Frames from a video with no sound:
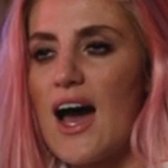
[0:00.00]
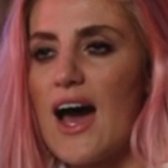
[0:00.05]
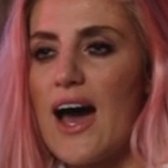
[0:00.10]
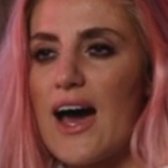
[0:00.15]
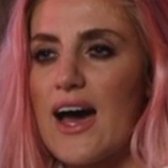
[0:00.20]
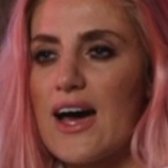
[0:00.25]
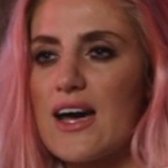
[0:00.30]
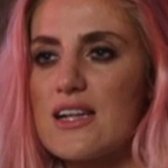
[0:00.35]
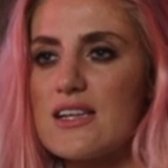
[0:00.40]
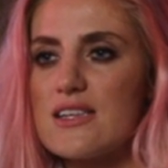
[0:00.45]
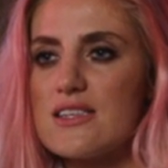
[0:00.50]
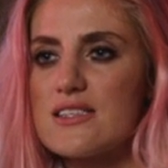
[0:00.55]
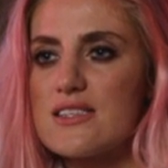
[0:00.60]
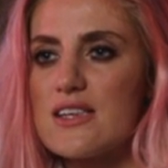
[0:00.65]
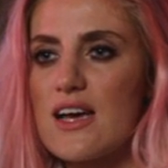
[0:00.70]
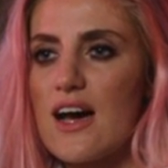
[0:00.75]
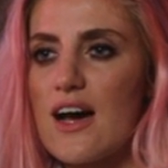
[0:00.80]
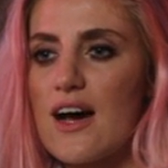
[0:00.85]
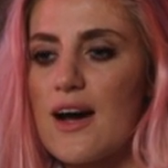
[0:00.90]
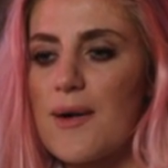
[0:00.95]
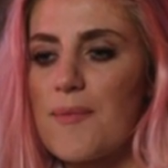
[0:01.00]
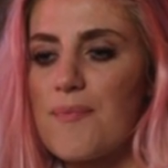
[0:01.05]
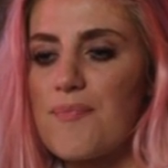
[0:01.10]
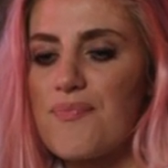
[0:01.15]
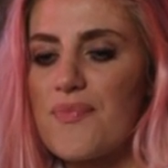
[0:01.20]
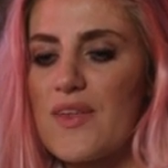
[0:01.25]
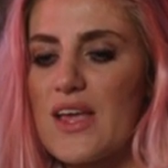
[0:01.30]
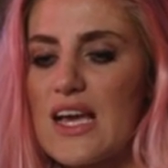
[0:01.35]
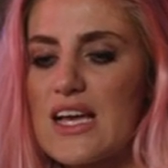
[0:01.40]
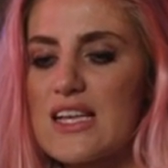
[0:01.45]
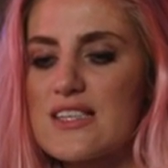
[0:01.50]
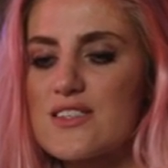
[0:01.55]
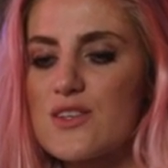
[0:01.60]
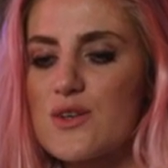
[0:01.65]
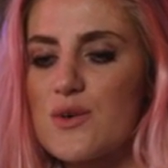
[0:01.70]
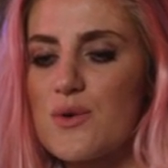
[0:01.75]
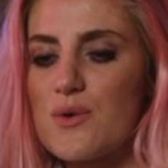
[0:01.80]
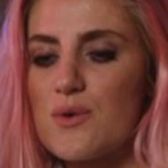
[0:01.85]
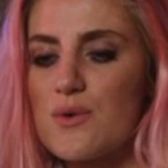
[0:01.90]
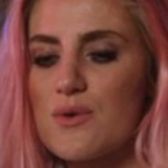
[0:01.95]
and it's
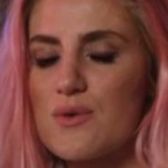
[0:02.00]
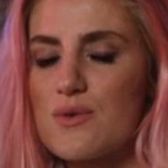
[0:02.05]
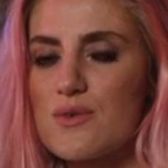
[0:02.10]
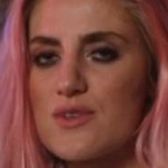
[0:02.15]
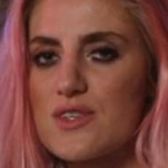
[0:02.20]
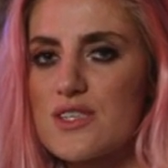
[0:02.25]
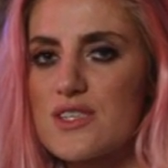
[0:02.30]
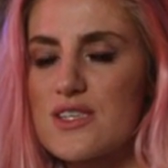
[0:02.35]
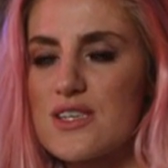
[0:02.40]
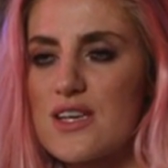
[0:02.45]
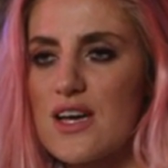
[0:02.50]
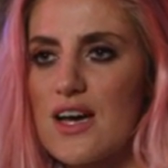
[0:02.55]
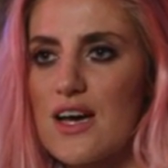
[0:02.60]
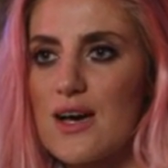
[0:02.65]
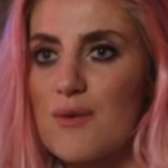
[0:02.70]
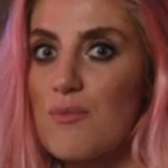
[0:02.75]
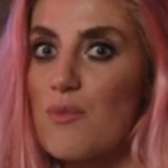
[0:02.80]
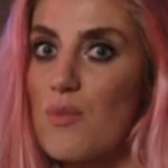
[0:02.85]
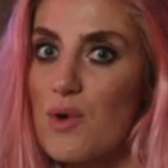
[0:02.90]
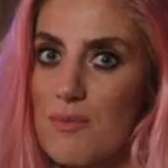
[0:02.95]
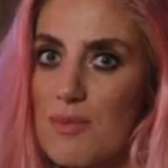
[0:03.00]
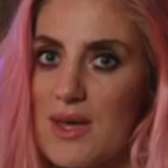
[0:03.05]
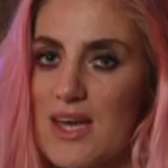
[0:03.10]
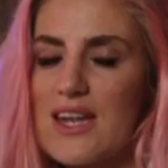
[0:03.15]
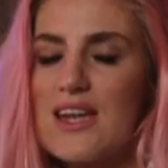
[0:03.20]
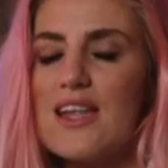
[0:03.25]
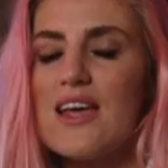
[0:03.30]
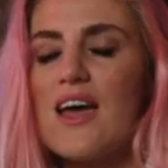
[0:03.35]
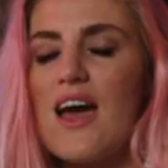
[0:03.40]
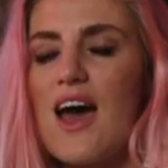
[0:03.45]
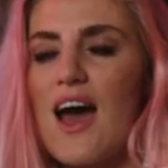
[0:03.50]
called Women,